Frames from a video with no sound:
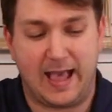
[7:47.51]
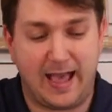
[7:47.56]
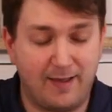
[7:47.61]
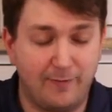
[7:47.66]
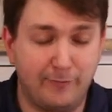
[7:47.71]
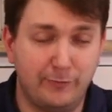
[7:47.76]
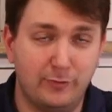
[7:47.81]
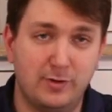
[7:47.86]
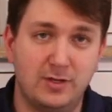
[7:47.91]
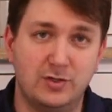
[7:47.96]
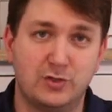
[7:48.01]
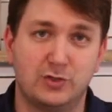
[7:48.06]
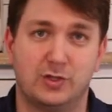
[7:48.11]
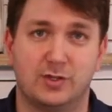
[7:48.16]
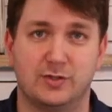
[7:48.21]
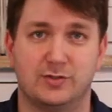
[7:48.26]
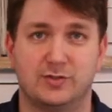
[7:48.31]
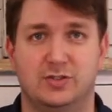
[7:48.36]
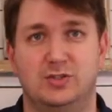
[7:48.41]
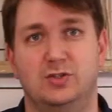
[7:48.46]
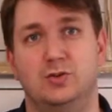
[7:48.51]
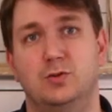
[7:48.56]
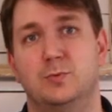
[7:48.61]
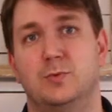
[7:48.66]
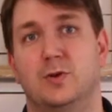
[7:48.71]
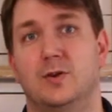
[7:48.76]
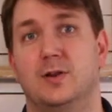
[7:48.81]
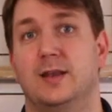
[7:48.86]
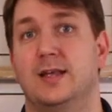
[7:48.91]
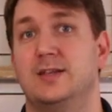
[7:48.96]
average
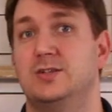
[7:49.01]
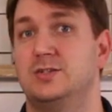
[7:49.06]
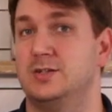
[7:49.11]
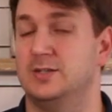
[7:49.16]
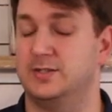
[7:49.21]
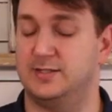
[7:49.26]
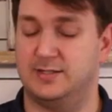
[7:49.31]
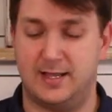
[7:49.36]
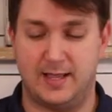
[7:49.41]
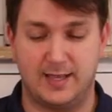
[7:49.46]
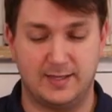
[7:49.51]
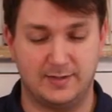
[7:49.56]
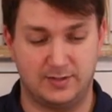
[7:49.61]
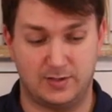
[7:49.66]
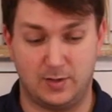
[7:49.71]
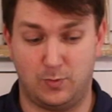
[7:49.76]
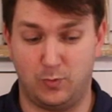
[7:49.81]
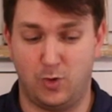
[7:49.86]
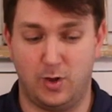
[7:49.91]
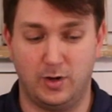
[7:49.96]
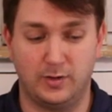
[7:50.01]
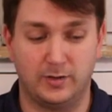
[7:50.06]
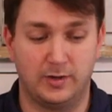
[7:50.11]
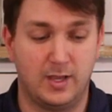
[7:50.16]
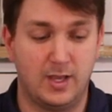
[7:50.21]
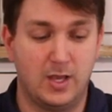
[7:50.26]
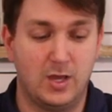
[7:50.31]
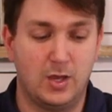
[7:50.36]
consumer, let's just say as someone